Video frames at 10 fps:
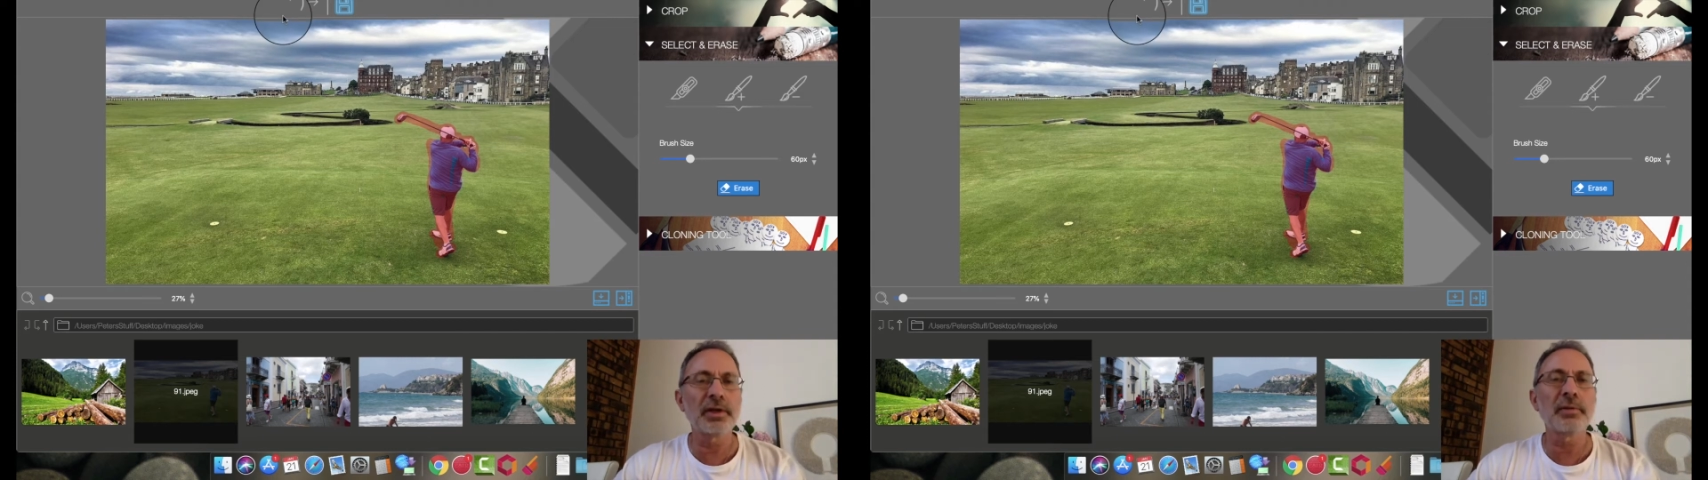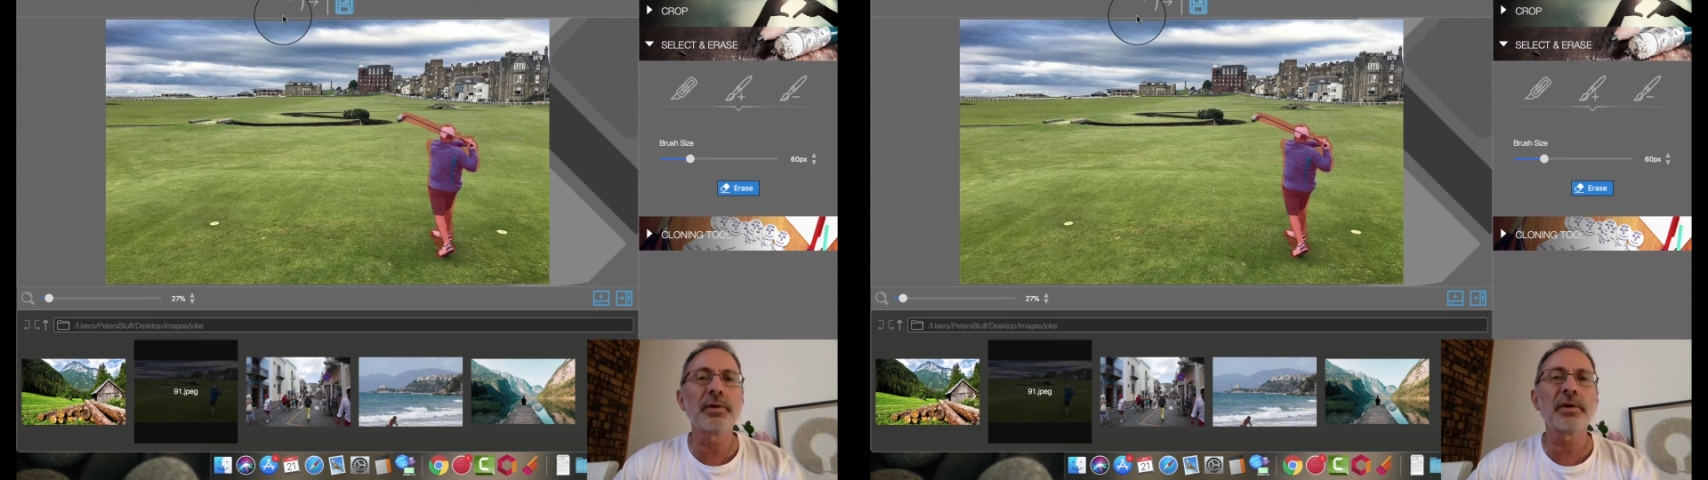
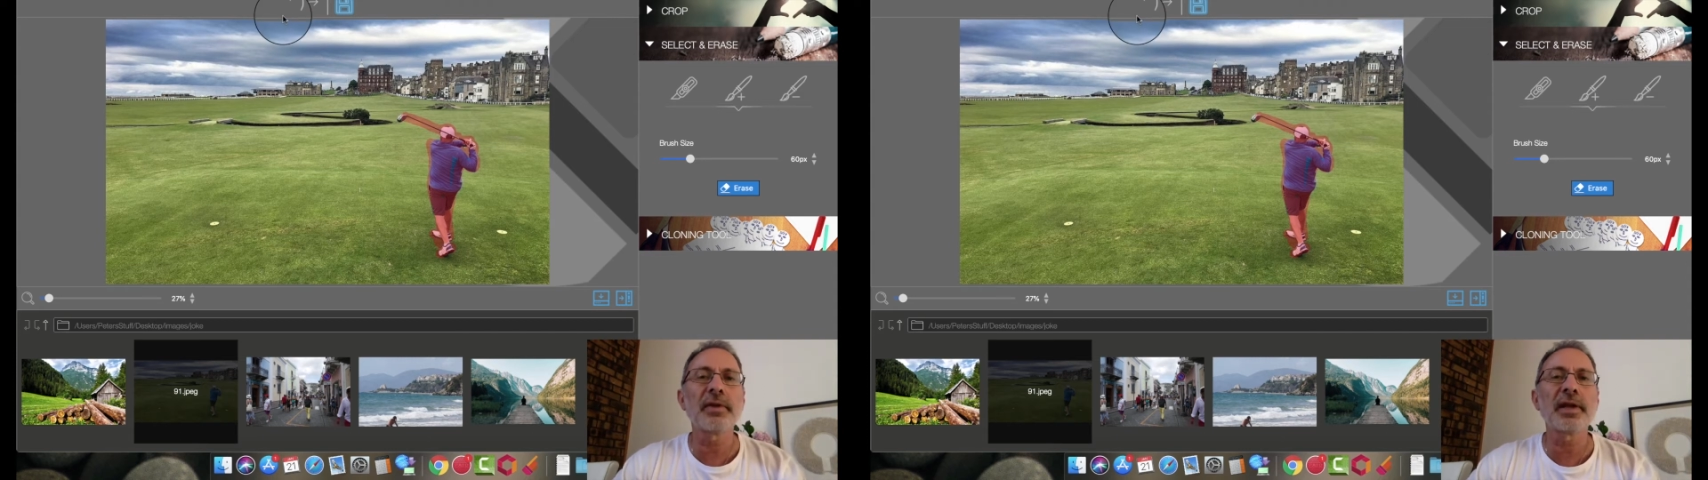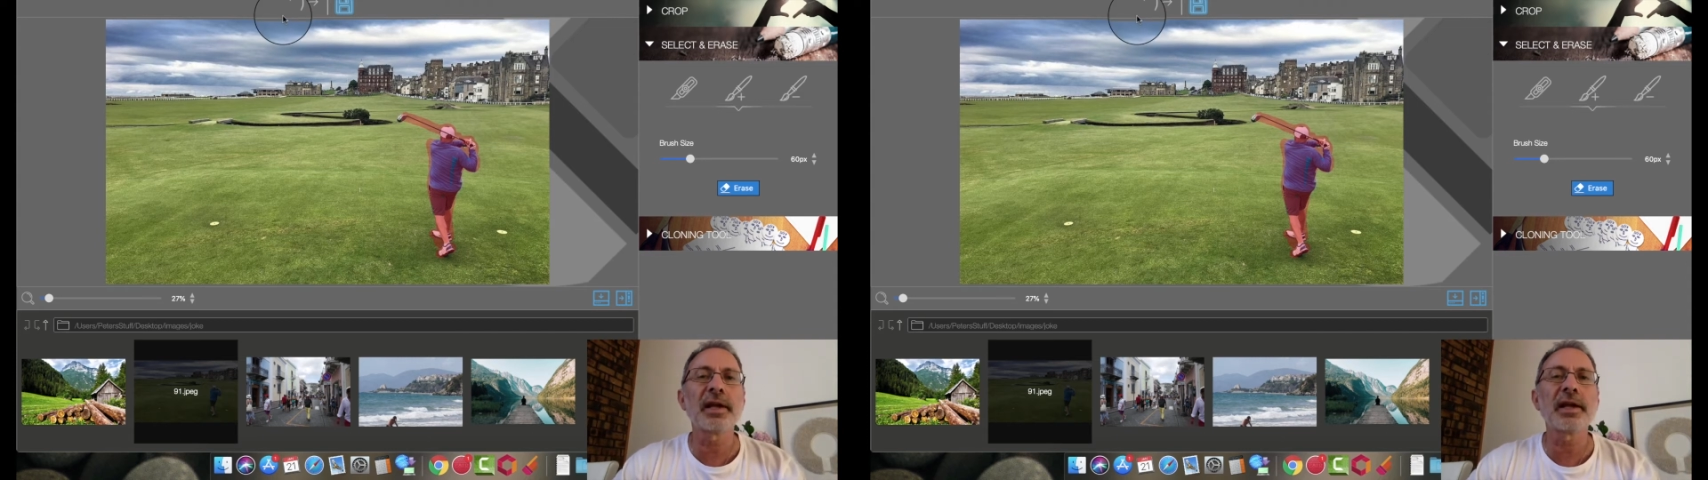get rid of
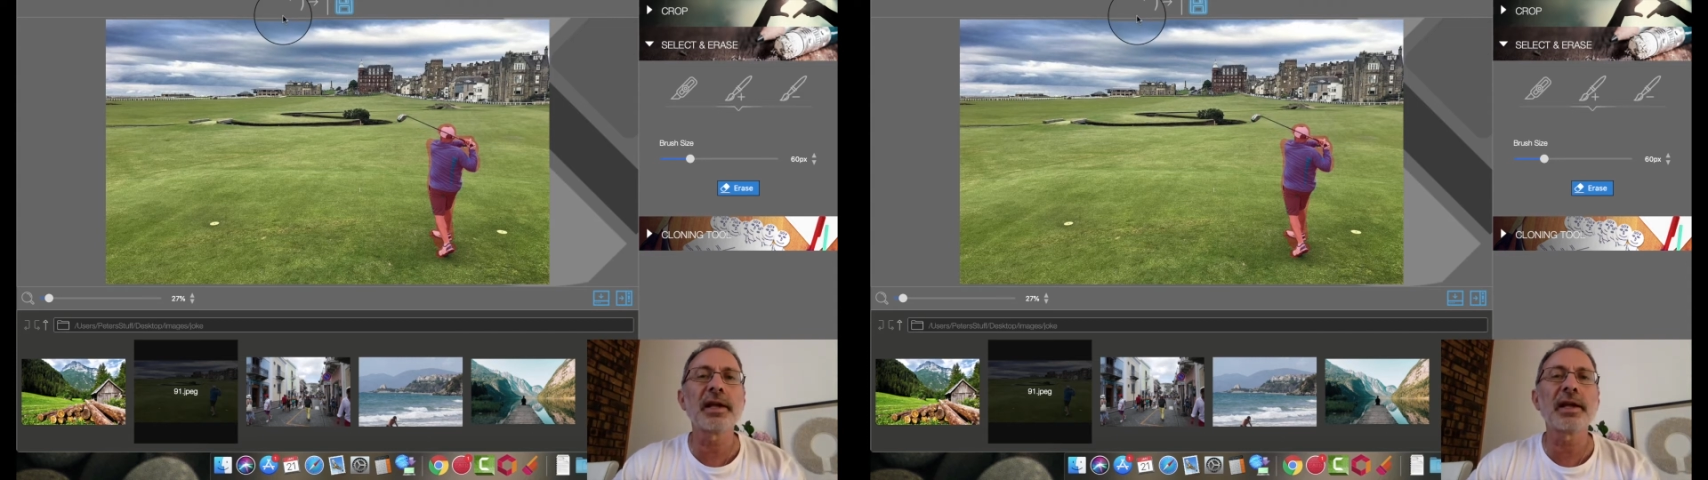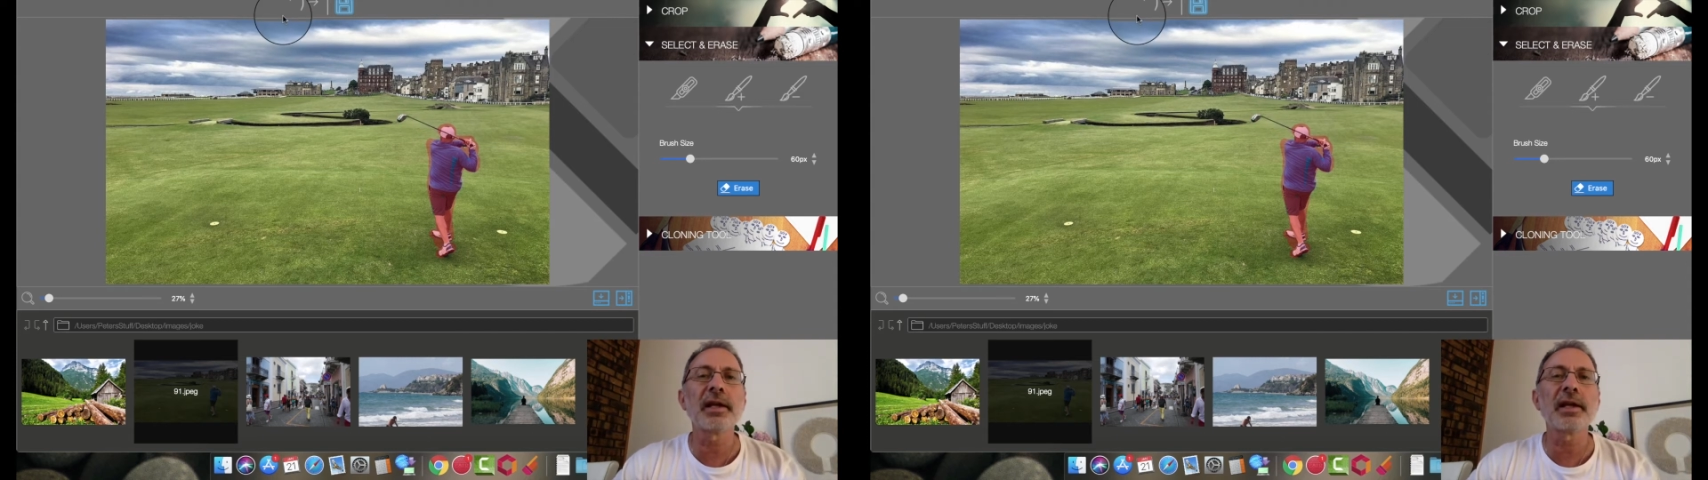that,